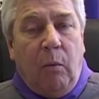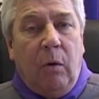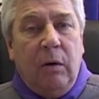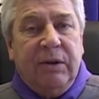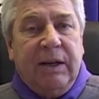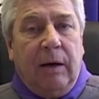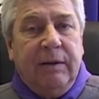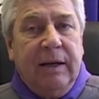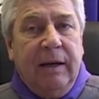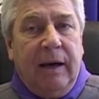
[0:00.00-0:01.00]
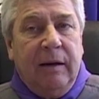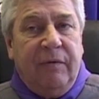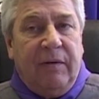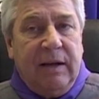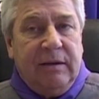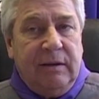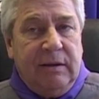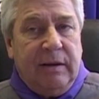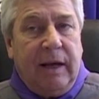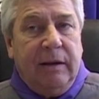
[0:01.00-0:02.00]
World Scouting
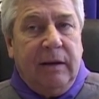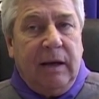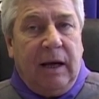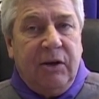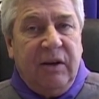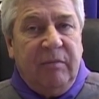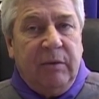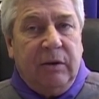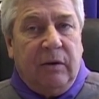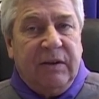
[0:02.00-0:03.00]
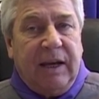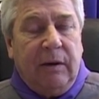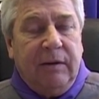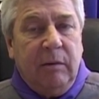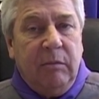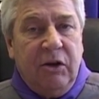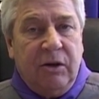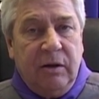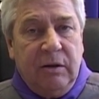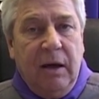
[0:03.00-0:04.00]
emphasizes that the achievement of scouting
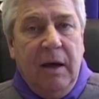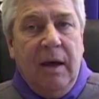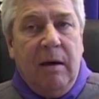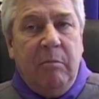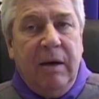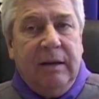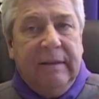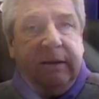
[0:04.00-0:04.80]
missions makes